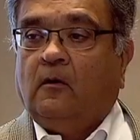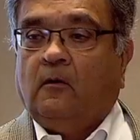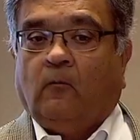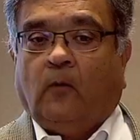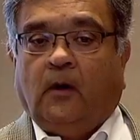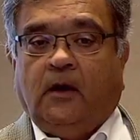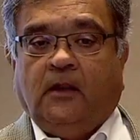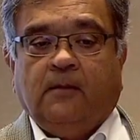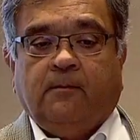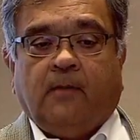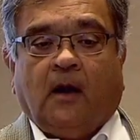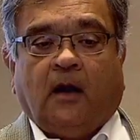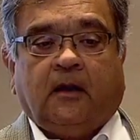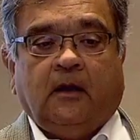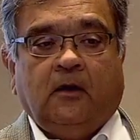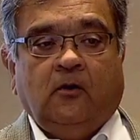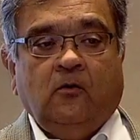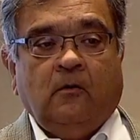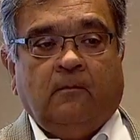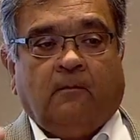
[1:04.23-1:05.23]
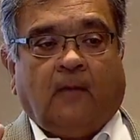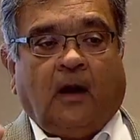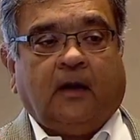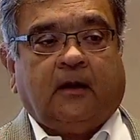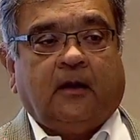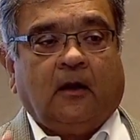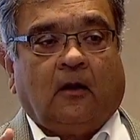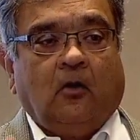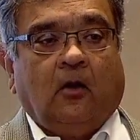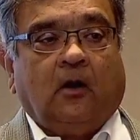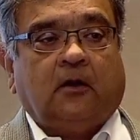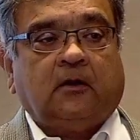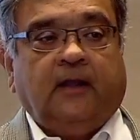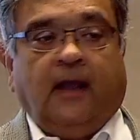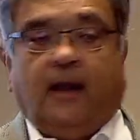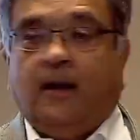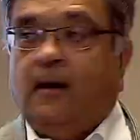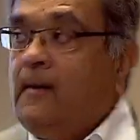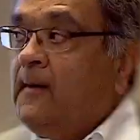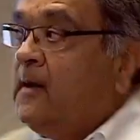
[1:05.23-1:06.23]
What did the market do? Market looked
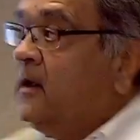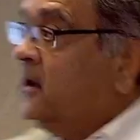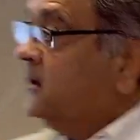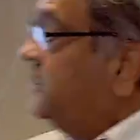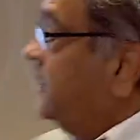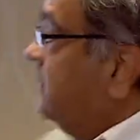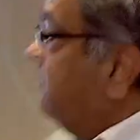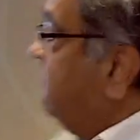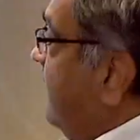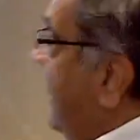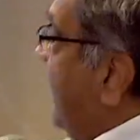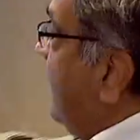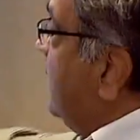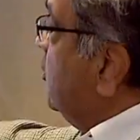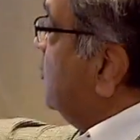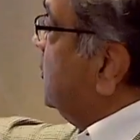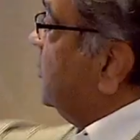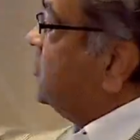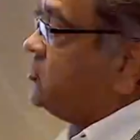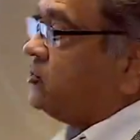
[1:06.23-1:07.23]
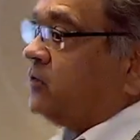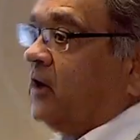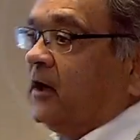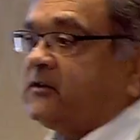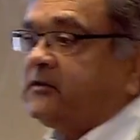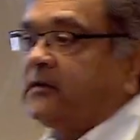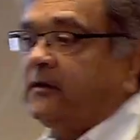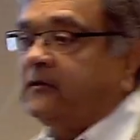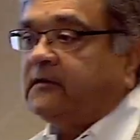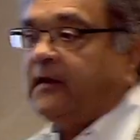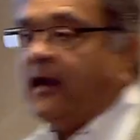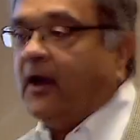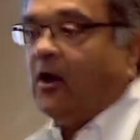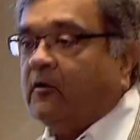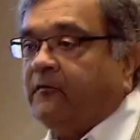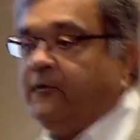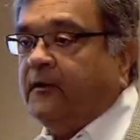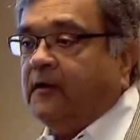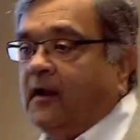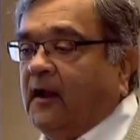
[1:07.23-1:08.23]
at the value destruction side
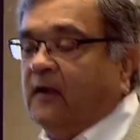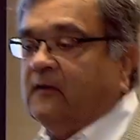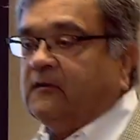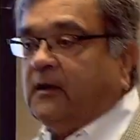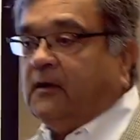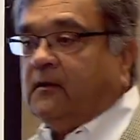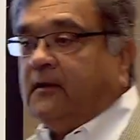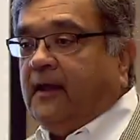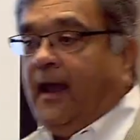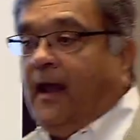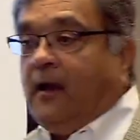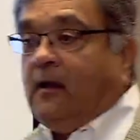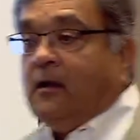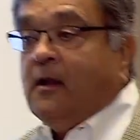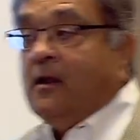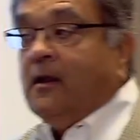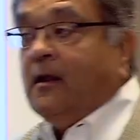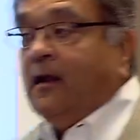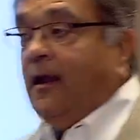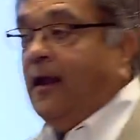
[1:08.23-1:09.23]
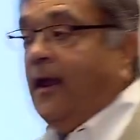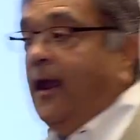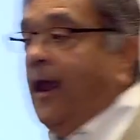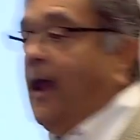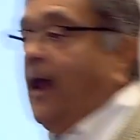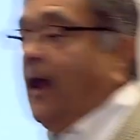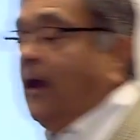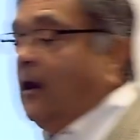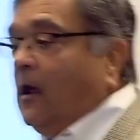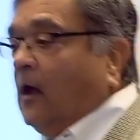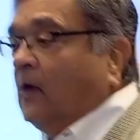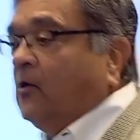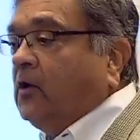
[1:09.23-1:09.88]
of it and said that, and a